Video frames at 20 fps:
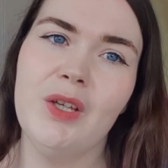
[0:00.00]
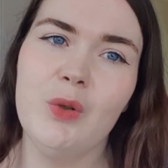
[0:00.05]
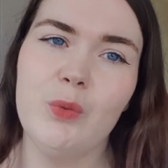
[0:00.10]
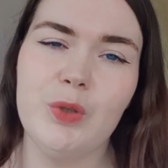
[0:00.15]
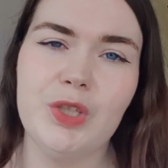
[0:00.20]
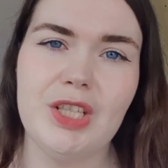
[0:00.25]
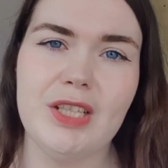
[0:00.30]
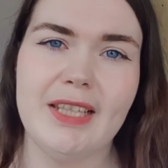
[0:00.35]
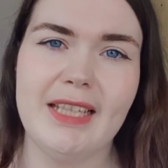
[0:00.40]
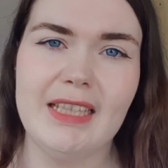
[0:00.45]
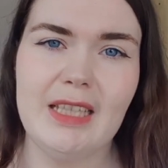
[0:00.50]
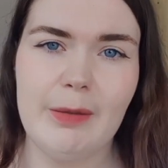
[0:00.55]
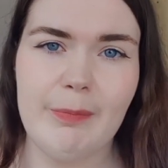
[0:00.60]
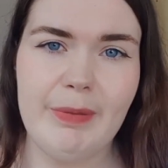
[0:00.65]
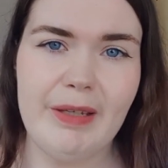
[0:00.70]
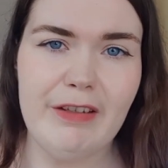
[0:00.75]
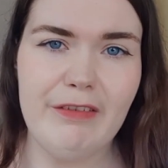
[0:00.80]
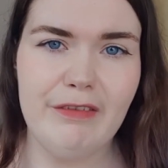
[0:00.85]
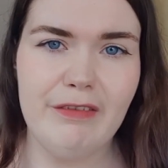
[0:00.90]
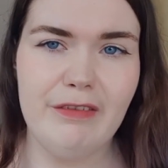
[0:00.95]
which is like the
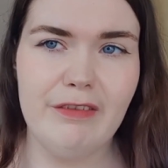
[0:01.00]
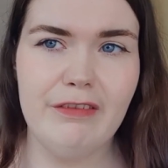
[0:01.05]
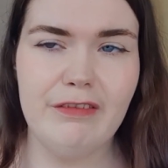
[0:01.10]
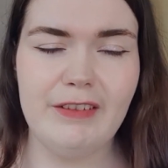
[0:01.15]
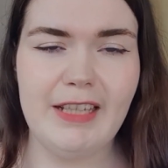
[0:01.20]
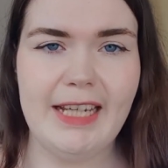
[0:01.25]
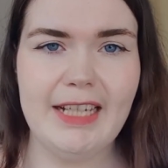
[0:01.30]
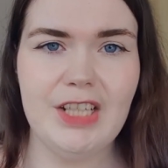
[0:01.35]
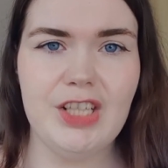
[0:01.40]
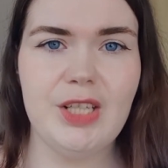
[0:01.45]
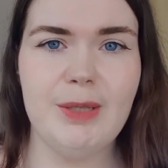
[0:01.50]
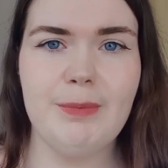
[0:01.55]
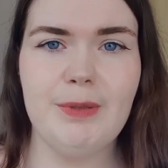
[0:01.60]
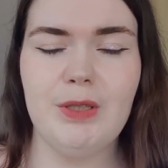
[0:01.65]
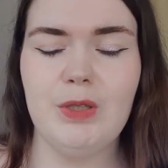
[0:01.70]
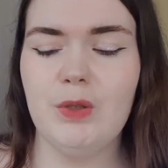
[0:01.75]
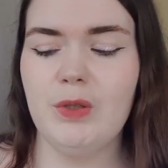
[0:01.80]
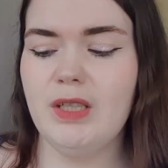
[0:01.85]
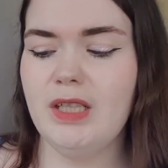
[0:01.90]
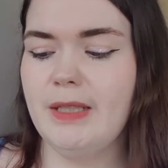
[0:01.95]
big flagship
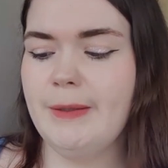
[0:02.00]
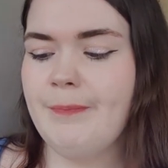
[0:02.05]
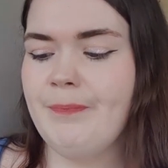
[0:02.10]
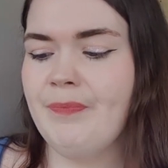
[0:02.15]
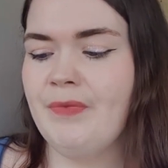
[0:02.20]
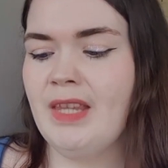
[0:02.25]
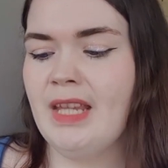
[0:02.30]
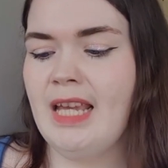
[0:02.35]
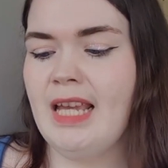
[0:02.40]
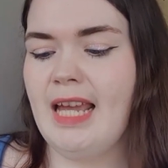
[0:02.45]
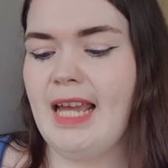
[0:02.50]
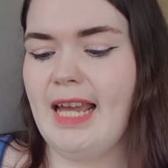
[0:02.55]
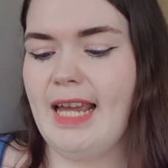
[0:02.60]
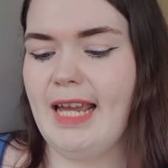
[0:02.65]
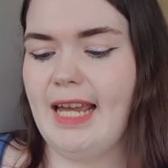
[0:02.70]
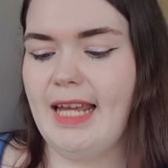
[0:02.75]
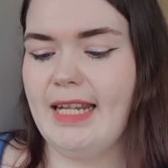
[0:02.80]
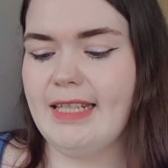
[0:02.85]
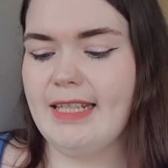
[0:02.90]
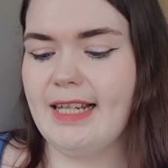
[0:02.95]
store,
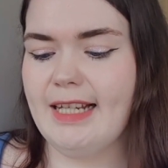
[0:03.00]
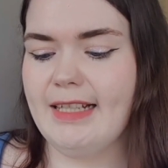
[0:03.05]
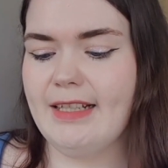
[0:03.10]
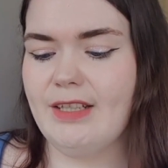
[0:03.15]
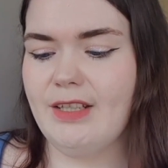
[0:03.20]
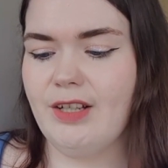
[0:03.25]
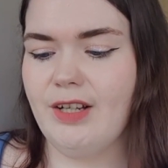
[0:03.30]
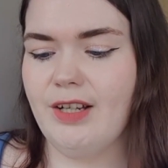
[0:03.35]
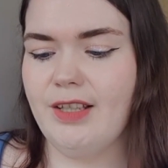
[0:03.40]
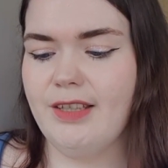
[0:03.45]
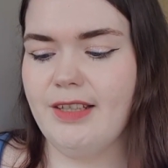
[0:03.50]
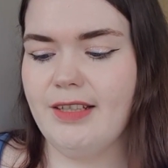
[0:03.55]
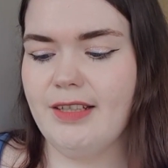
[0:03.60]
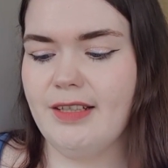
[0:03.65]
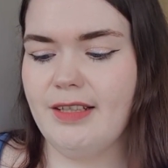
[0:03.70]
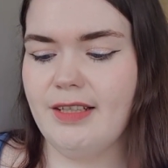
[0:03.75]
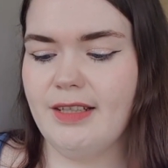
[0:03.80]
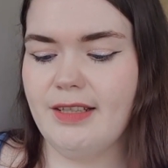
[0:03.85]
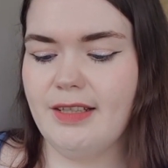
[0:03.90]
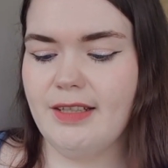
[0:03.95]
and I saw
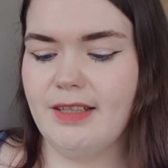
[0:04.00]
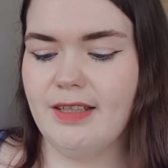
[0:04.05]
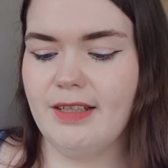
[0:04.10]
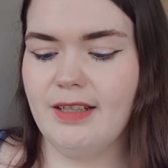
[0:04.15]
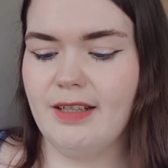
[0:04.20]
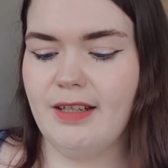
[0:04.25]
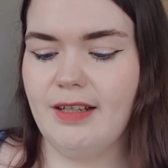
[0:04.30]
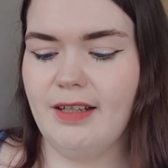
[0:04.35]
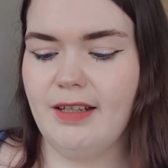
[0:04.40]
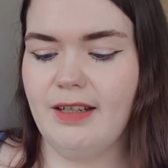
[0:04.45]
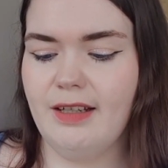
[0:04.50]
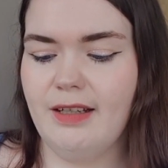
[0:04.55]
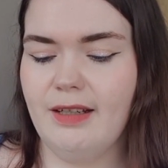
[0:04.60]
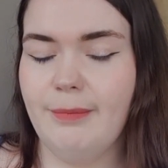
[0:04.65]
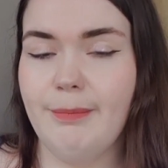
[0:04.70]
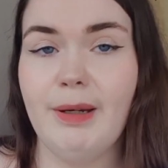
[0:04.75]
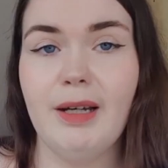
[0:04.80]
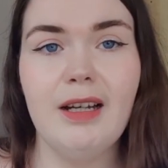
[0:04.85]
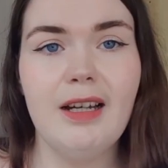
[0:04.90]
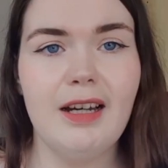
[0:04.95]
this
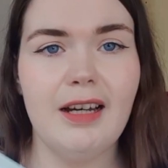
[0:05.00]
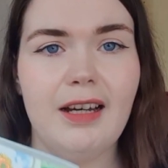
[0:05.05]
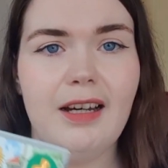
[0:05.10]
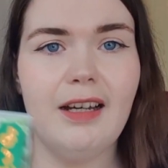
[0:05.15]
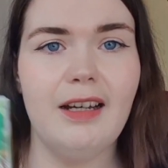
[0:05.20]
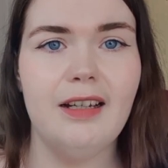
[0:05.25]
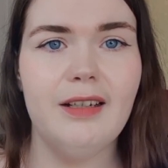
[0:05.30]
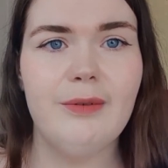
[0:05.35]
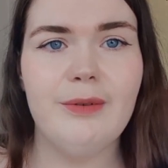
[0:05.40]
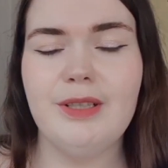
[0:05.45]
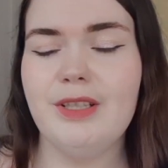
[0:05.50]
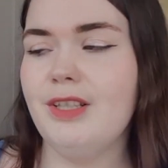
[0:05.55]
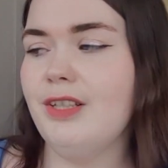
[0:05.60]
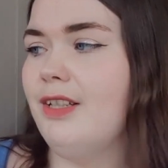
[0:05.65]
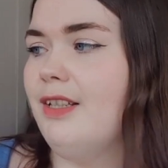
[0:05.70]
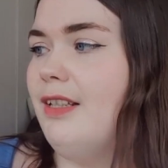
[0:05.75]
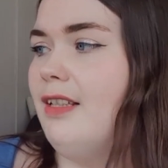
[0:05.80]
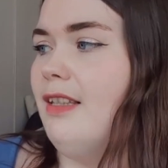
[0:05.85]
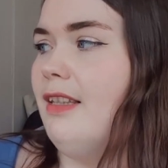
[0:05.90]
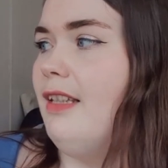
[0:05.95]
manga, which
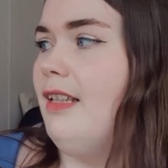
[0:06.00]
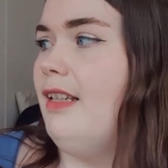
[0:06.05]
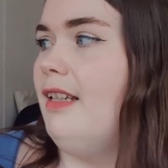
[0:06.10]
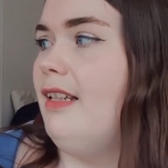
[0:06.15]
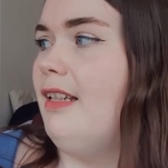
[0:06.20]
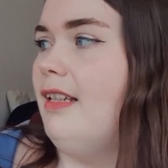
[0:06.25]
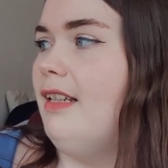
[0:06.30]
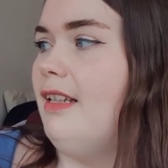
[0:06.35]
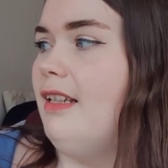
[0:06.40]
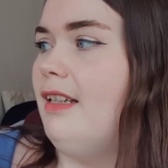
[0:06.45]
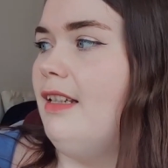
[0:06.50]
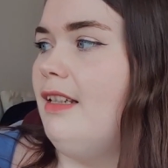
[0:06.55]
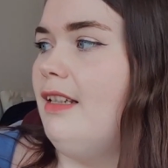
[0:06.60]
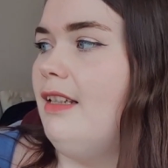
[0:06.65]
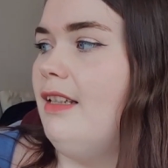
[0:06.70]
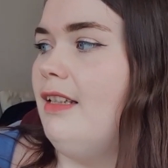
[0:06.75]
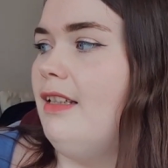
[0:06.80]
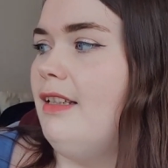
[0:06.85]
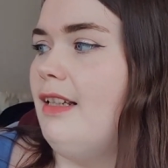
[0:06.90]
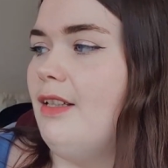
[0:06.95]
is
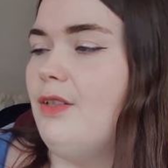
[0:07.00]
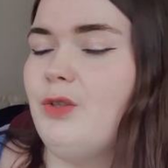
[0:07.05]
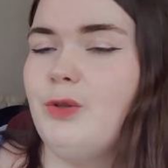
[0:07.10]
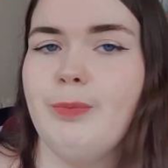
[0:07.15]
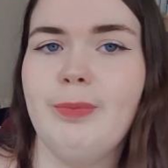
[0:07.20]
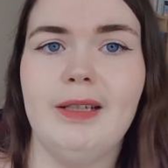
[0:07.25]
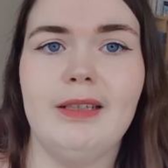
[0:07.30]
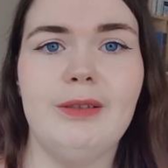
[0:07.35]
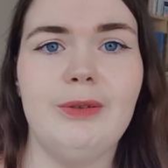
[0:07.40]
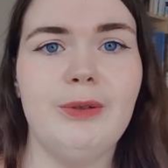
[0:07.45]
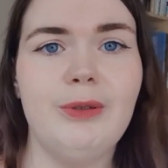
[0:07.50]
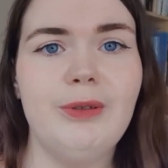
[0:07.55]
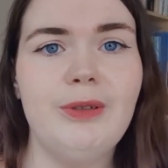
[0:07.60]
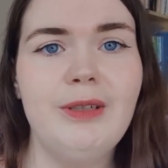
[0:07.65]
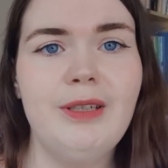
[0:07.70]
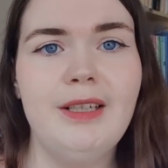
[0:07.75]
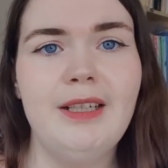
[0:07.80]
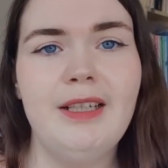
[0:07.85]
the Yatsubato,